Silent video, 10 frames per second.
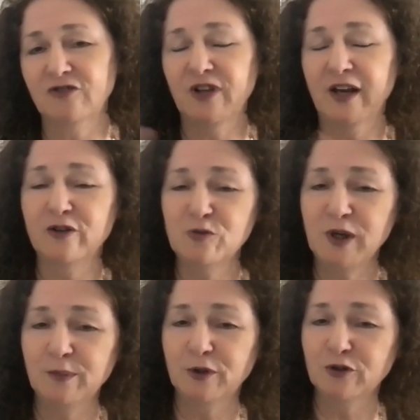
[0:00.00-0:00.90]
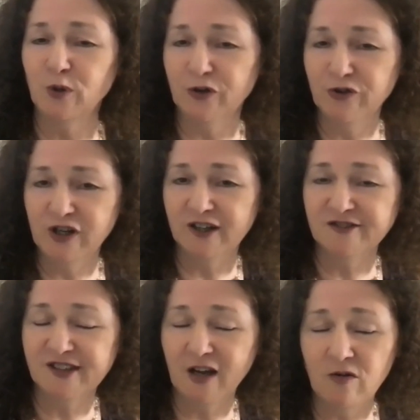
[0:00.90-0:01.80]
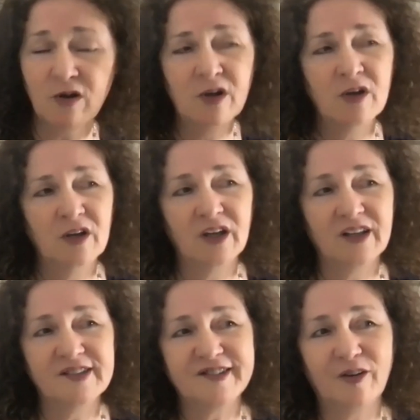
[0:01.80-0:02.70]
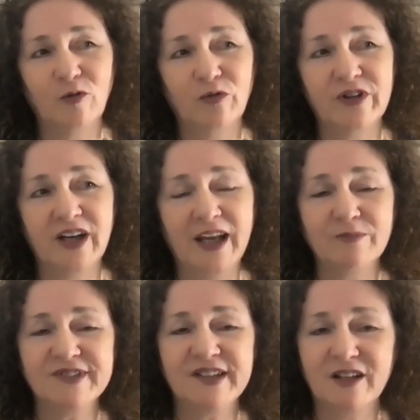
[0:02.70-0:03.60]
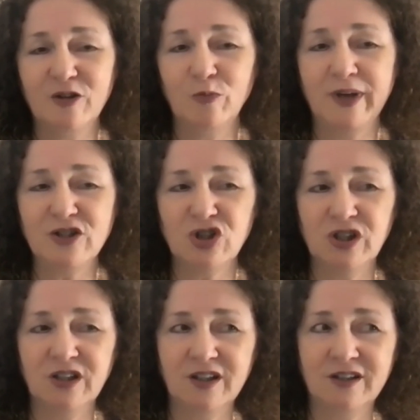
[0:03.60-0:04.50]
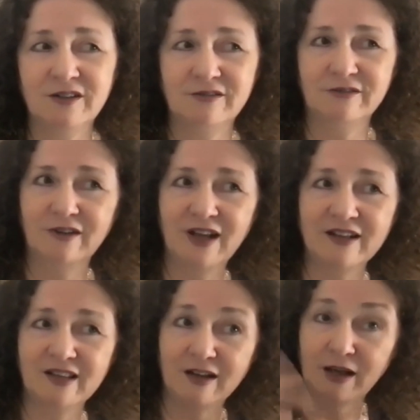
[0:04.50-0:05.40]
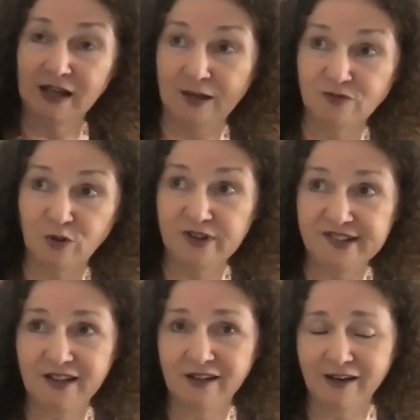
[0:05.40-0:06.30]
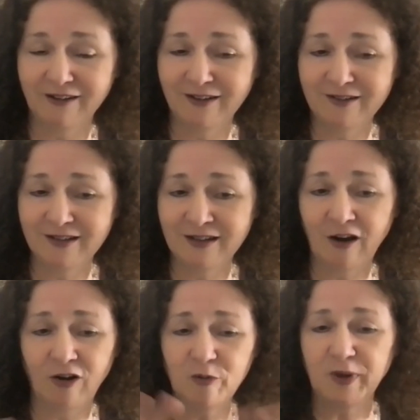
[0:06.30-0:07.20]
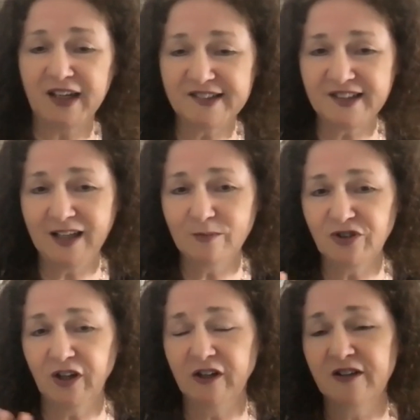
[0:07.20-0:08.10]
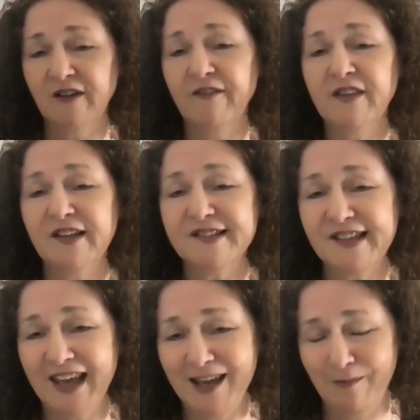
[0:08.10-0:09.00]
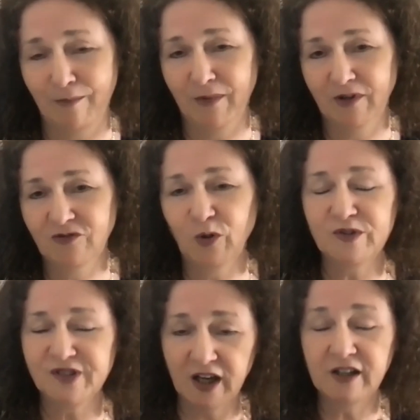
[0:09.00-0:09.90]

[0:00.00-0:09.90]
Irish people 200 years ago. And so the names that you mentioned and the names that we see in Ireland, all the place names are the same. So it's kind of